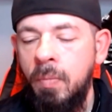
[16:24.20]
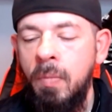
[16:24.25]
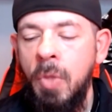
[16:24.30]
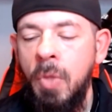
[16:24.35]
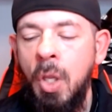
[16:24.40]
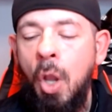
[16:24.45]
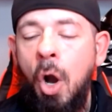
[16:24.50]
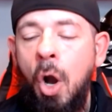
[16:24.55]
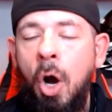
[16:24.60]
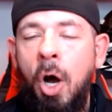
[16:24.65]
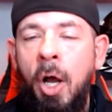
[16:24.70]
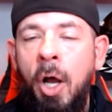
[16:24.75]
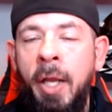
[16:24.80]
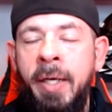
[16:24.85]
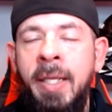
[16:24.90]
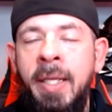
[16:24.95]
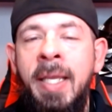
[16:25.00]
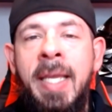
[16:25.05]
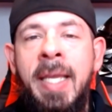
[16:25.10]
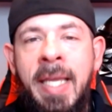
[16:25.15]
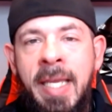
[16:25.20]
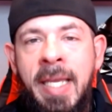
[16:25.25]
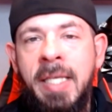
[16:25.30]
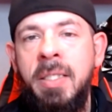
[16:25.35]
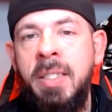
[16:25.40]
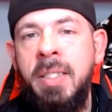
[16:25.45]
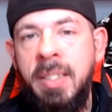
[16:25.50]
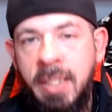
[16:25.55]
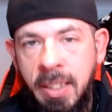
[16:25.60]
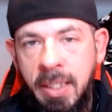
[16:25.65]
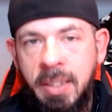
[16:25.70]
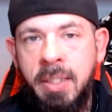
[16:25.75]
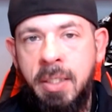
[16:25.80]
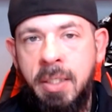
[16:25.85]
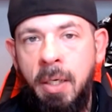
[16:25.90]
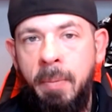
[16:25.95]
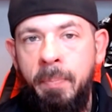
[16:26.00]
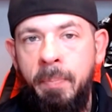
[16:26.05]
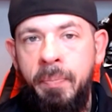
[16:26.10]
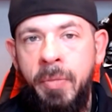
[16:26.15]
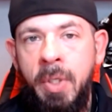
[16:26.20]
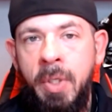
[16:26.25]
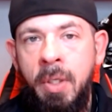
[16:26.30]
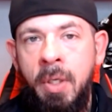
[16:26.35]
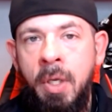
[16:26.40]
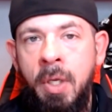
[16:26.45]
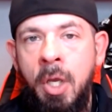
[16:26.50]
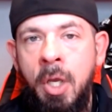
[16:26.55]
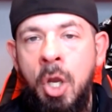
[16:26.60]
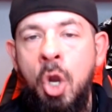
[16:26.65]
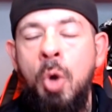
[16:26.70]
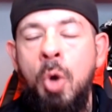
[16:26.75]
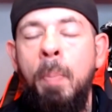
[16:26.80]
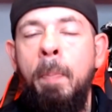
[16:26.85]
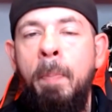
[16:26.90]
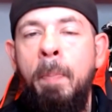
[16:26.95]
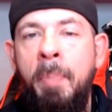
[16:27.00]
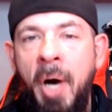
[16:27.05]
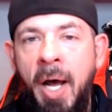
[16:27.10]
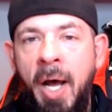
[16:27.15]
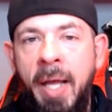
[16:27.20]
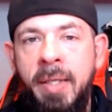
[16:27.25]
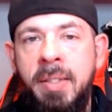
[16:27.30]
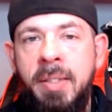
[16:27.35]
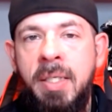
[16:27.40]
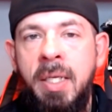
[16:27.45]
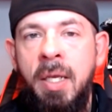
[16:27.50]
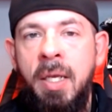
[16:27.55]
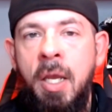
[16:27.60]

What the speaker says: on his system, but